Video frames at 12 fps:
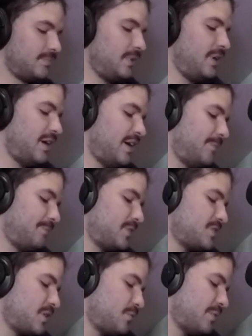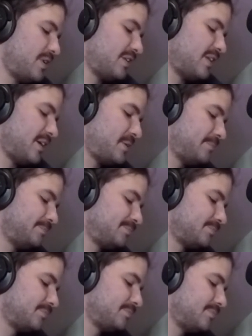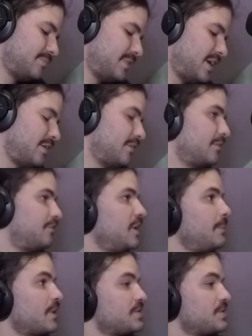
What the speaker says: Yeah, there's like a weird like female